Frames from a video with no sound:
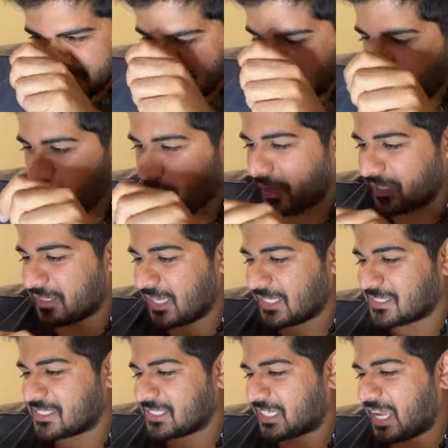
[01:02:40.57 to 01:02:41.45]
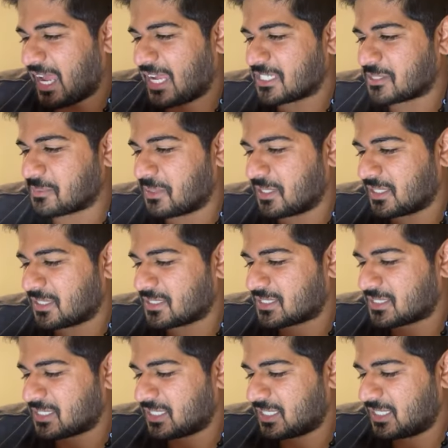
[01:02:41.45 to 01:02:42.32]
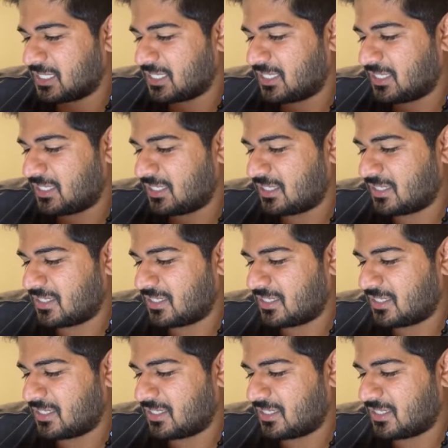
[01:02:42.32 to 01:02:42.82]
Oh, wait, that's the Caspian Sea?